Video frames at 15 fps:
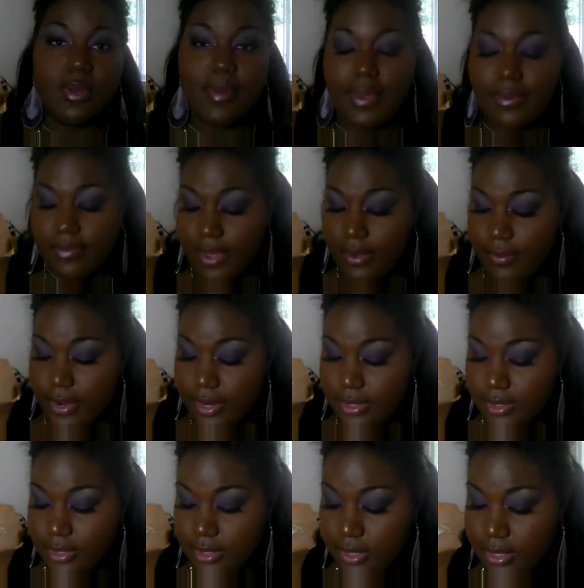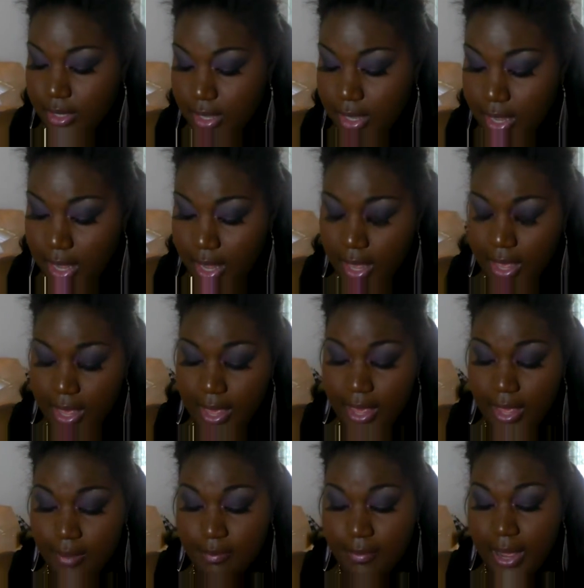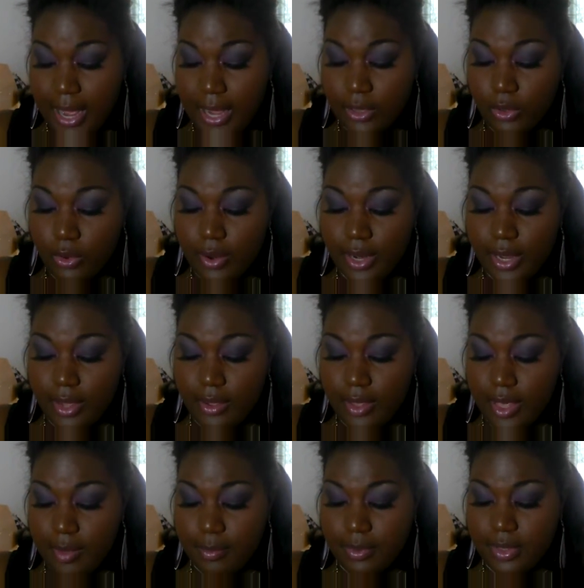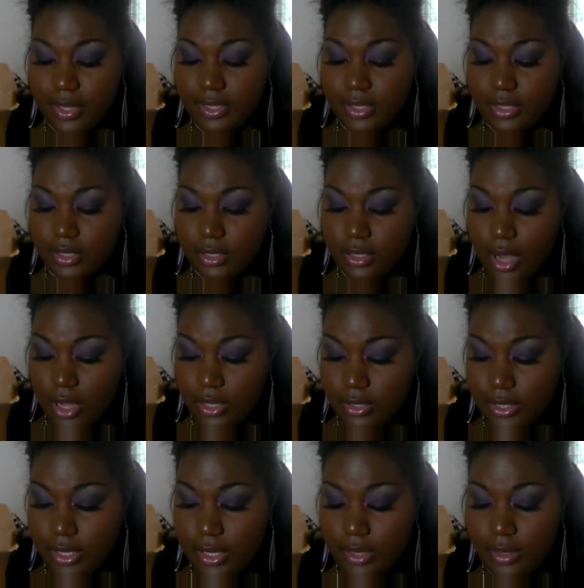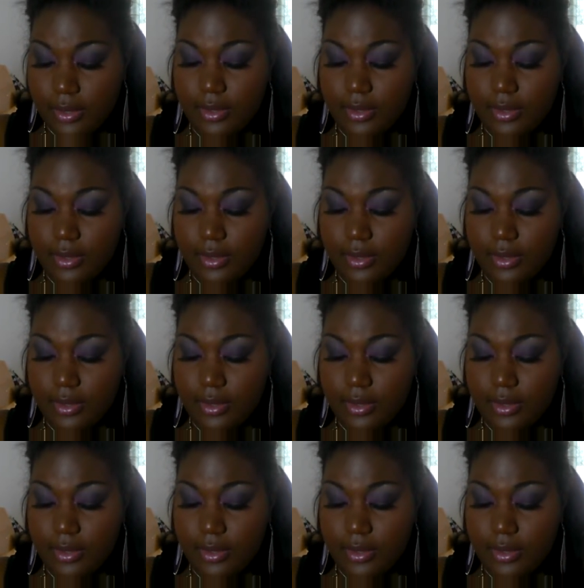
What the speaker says: of my favorites. And by L'Oreal Hip, this is Saucy.